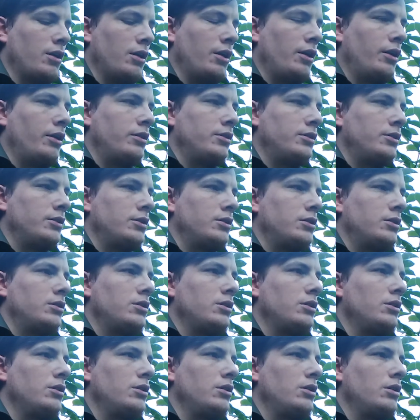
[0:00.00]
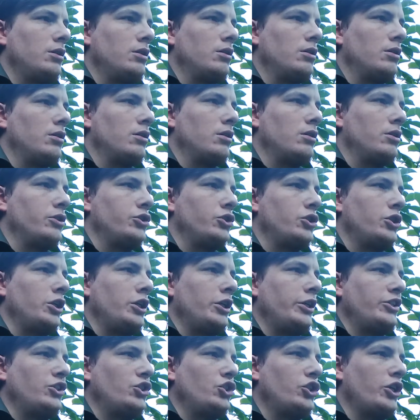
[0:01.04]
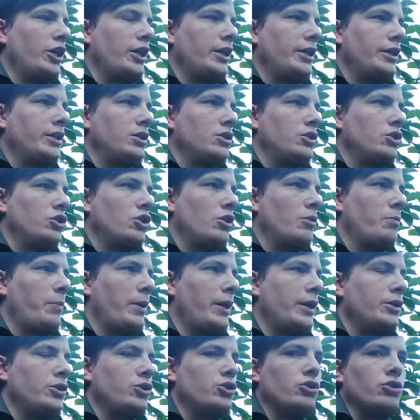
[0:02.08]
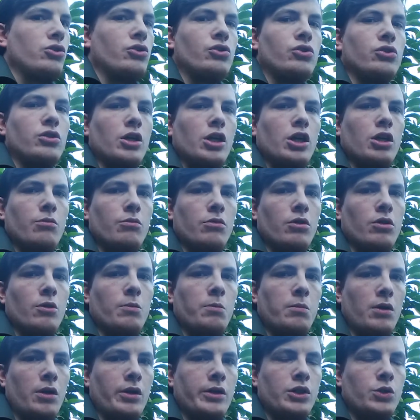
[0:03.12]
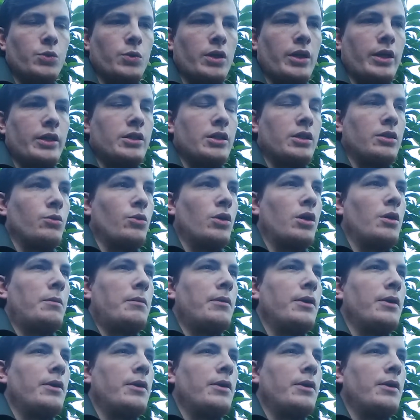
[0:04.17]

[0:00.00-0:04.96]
and she changed the pension scheme that the police were getting.